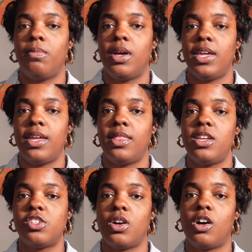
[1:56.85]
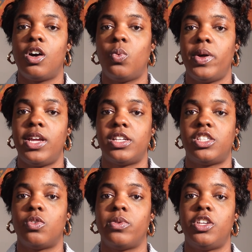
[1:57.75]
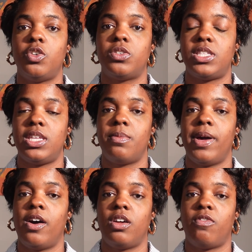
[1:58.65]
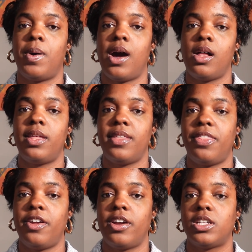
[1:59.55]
Again, these are all ways to reduce the amount of pollen that they're